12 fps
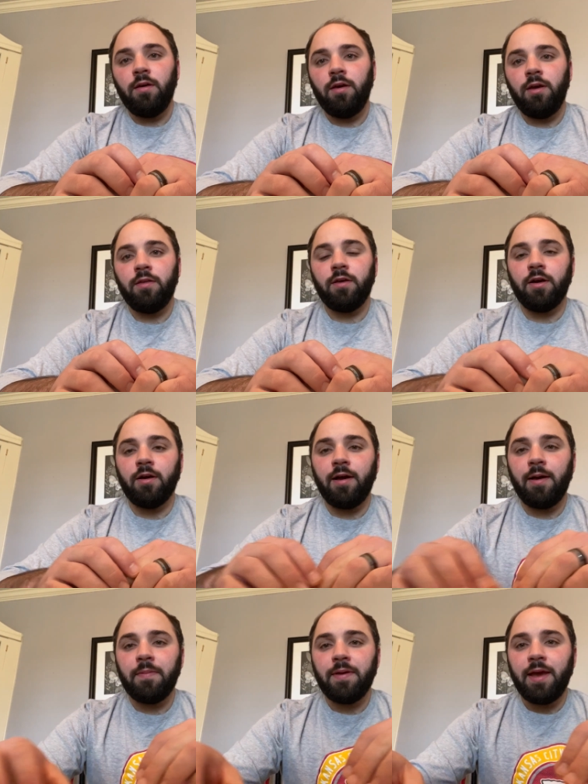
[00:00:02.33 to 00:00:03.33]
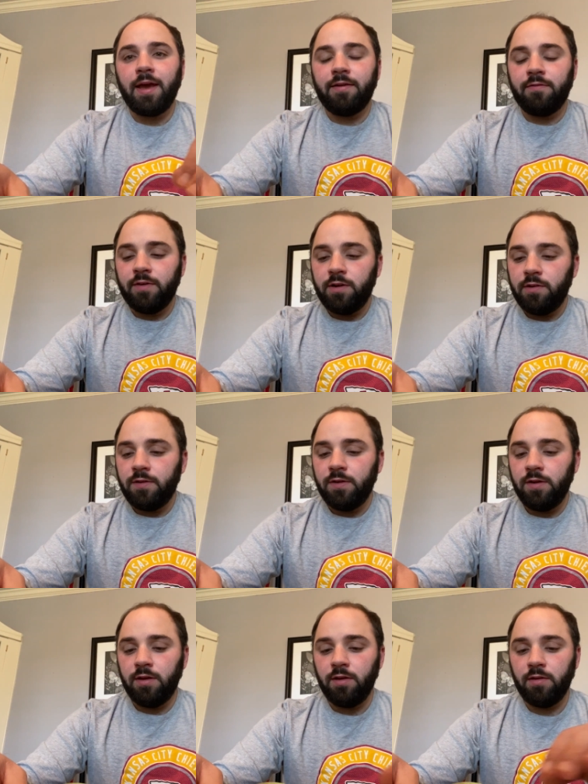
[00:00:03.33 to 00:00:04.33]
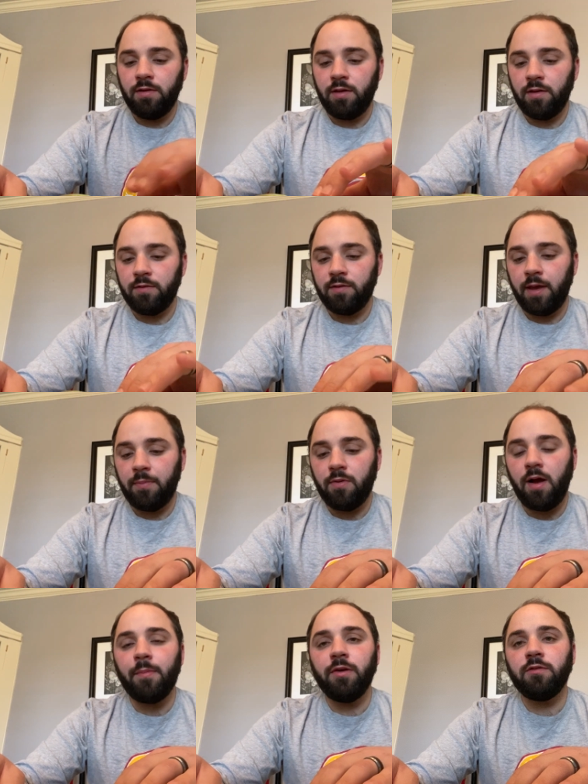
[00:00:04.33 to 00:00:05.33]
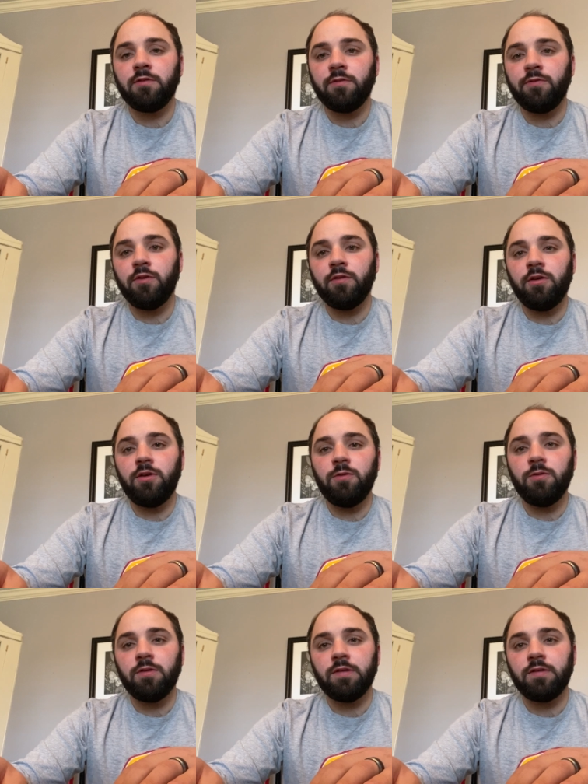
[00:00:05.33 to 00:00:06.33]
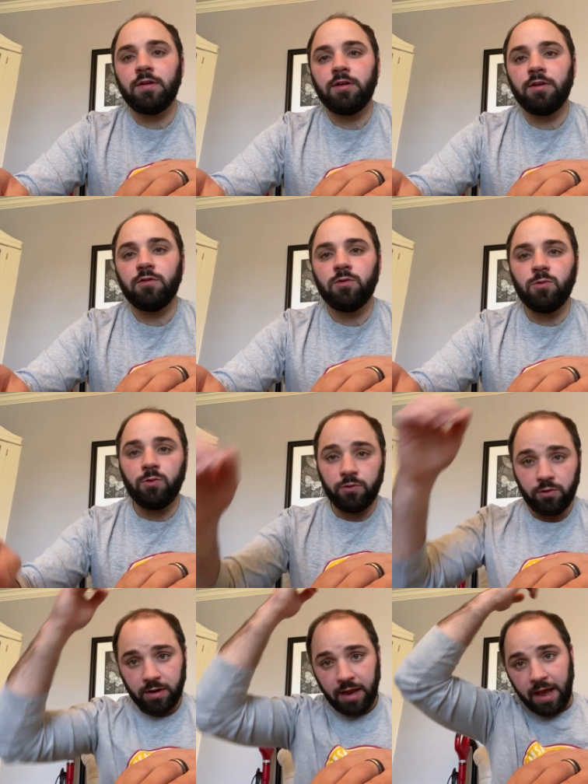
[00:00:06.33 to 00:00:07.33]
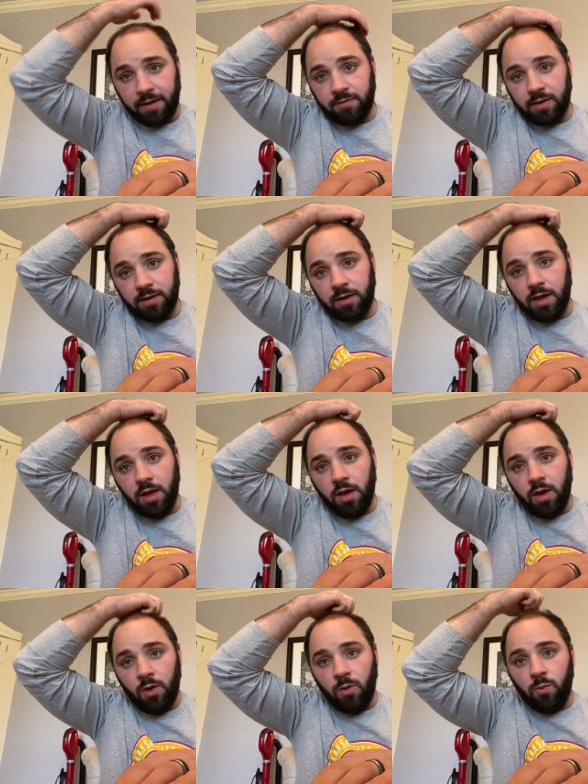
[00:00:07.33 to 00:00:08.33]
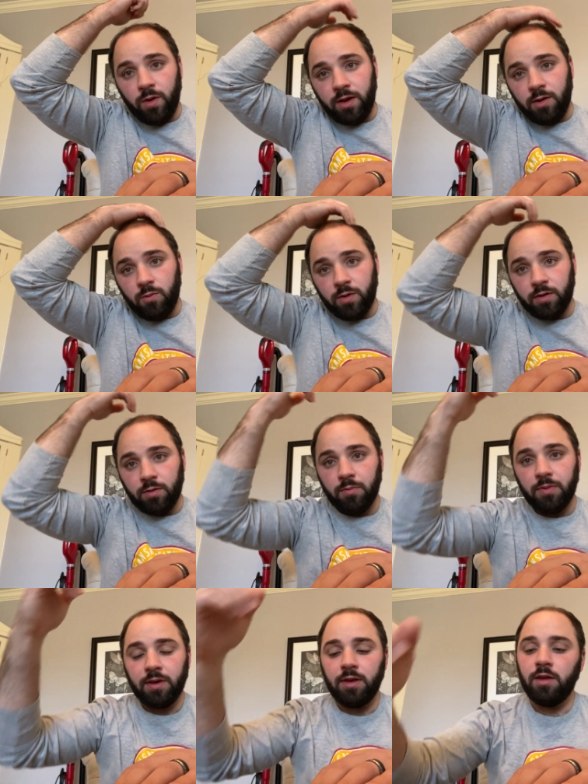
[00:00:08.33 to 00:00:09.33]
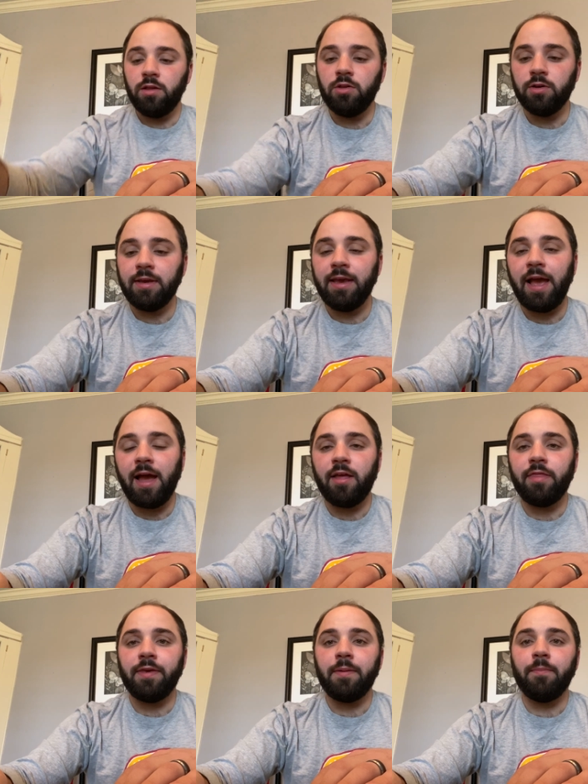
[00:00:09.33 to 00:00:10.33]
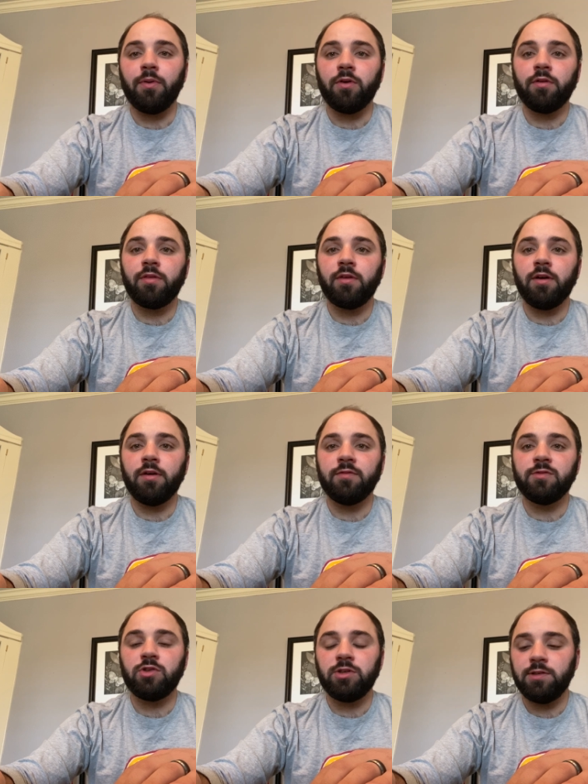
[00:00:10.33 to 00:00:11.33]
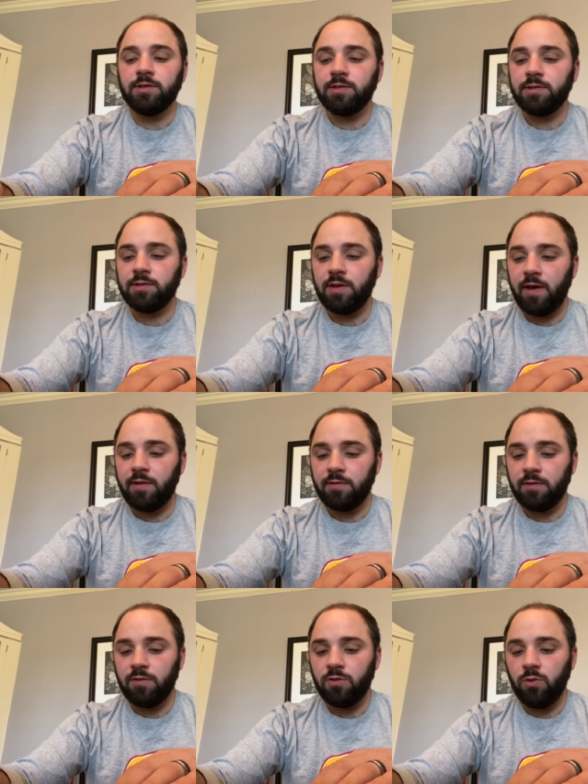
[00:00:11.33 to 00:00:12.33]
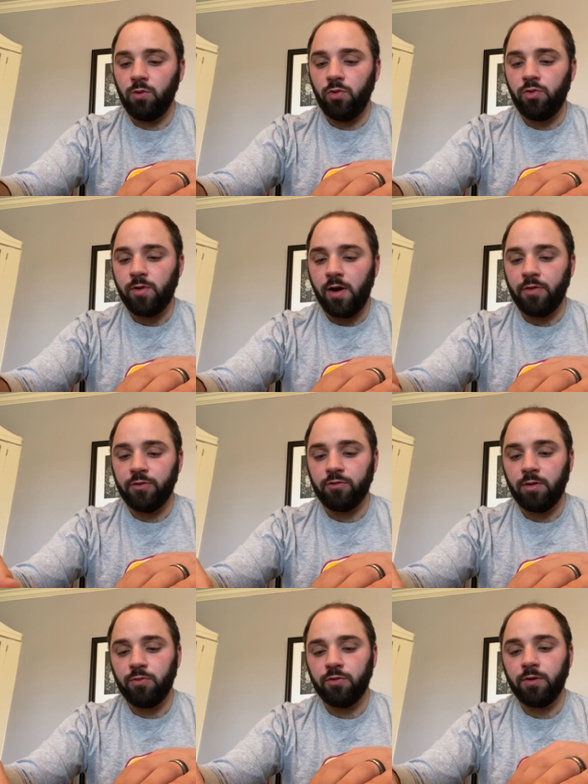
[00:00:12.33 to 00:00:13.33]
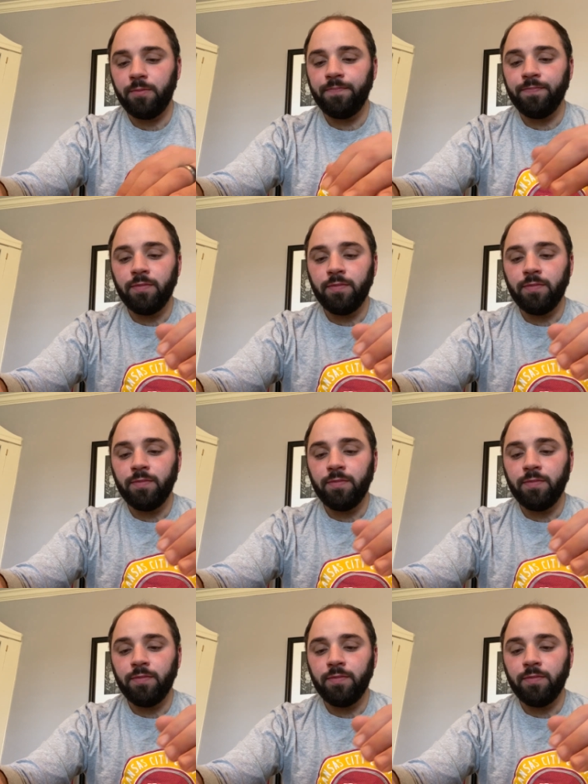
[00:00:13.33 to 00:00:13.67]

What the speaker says: Hey there, happy Advent. As I promised for the youth Sunday school during Advent, we will be looking at the birth of Jesus as it's told throughout the scripture.